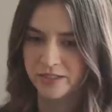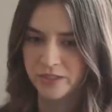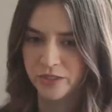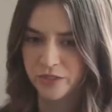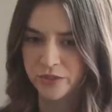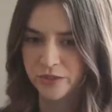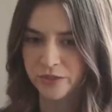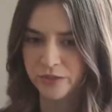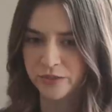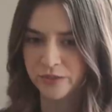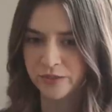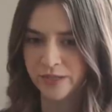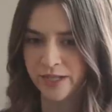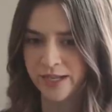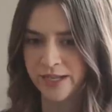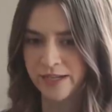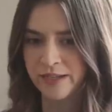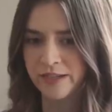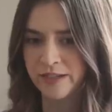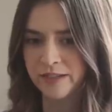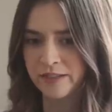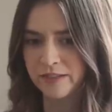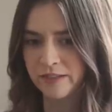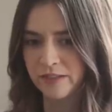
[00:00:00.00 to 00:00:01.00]
too, like
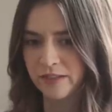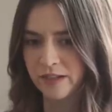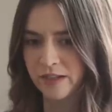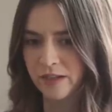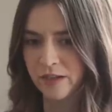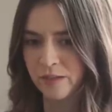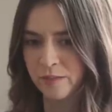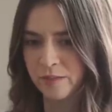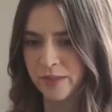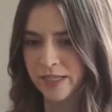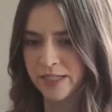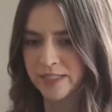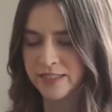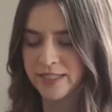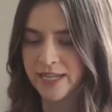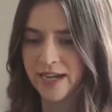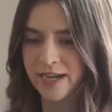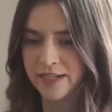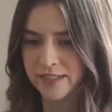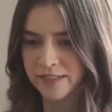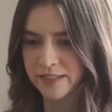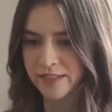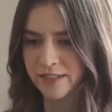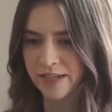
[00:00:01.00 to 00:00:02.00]
um,
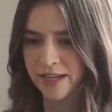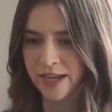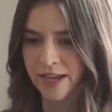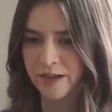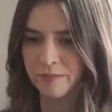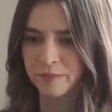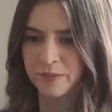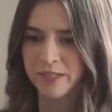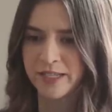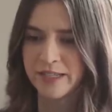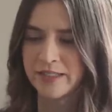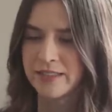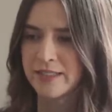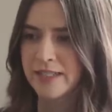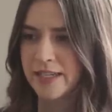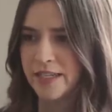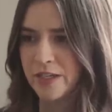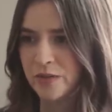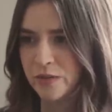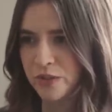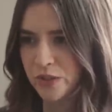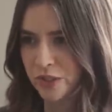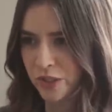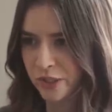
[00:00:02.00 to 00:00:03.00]
exact hem lengths that
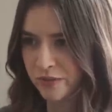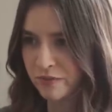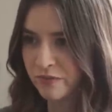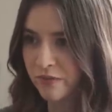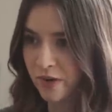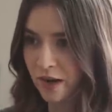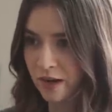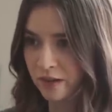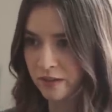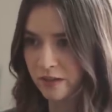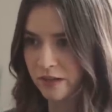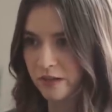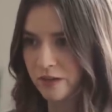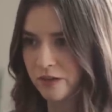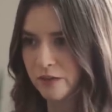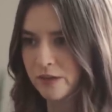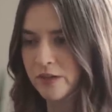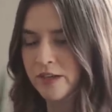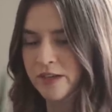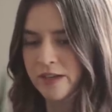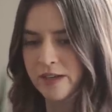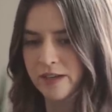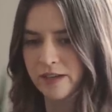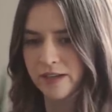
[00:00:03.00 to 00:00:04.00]
you should follow,
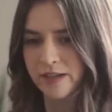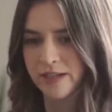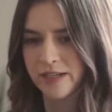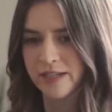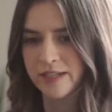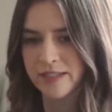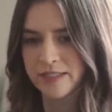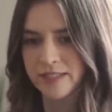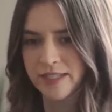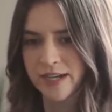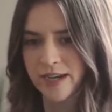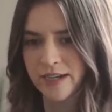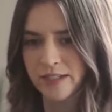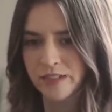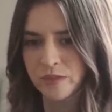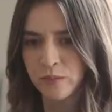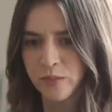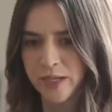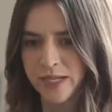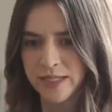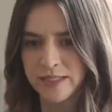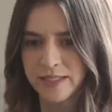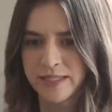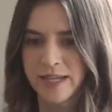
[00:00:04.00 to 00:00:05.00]
and exact
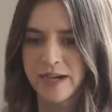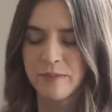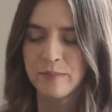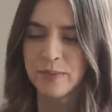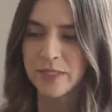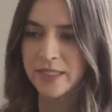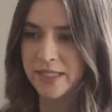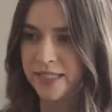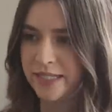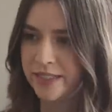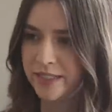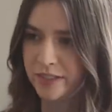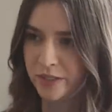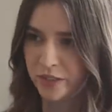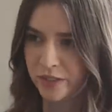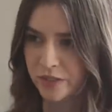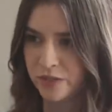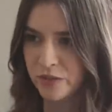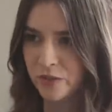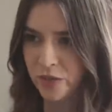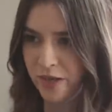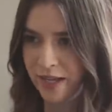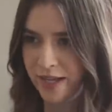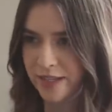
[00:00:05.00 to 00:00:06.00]
ways that petite
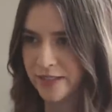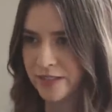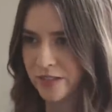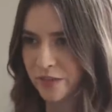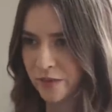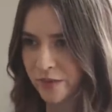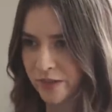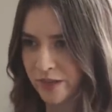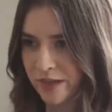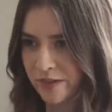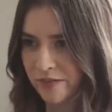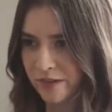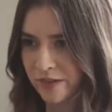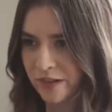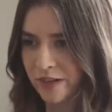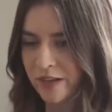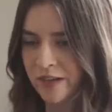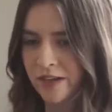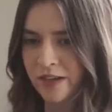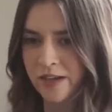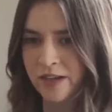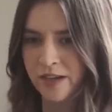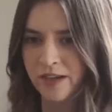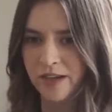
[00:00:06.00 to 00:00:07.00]
should dress or whatever.
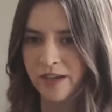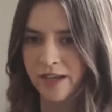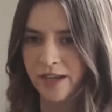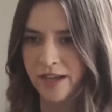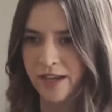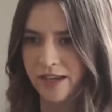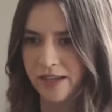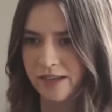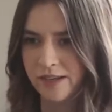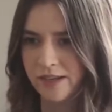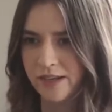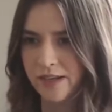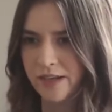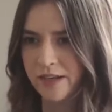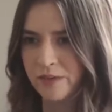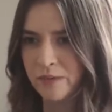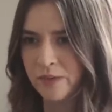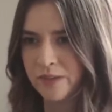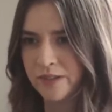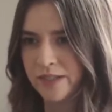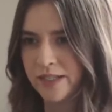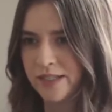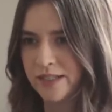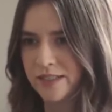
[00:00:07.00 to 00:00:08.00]
Yeah. And it
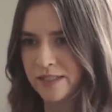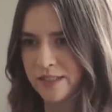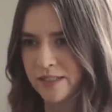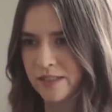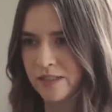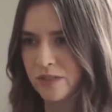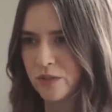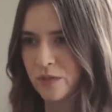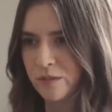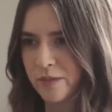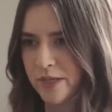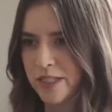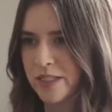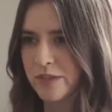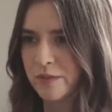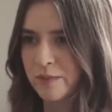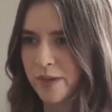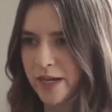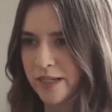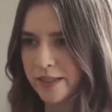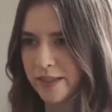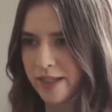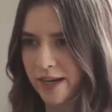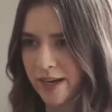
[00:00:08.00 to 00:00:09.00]
really isn't so much
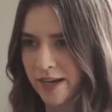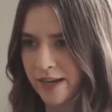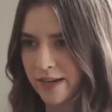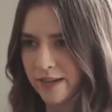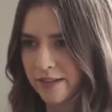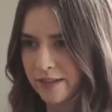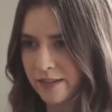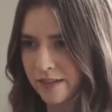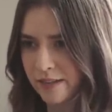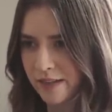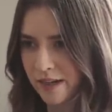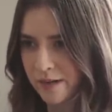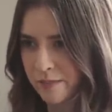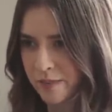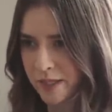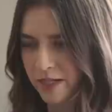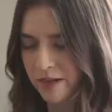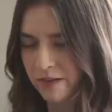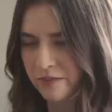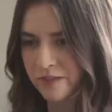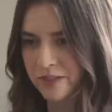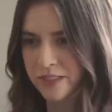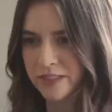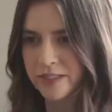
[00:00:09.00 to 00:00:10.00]
about that. I mean,
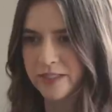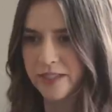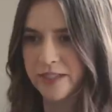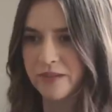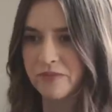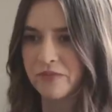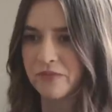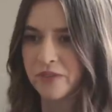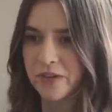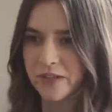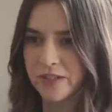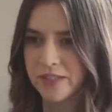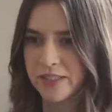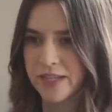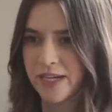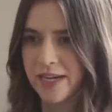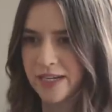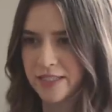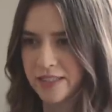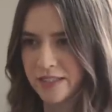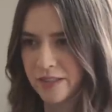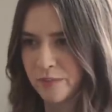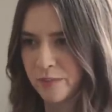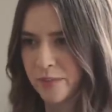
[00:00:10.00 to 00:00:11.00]
obviously, first it
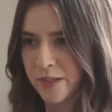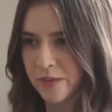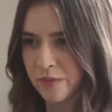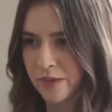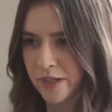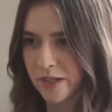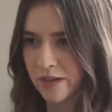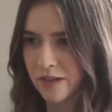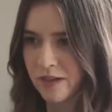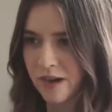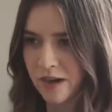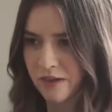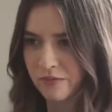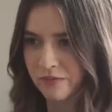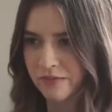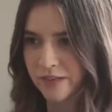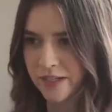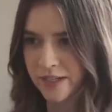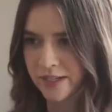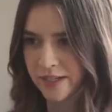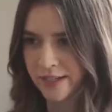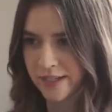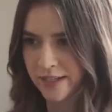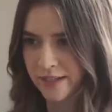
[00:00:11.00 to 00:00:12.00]
has to be what you're
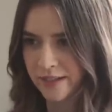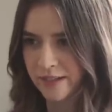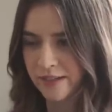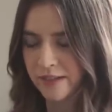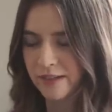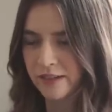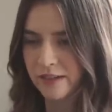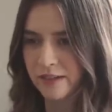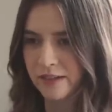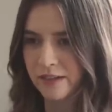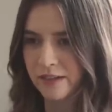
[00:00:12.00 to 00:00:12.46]
confident in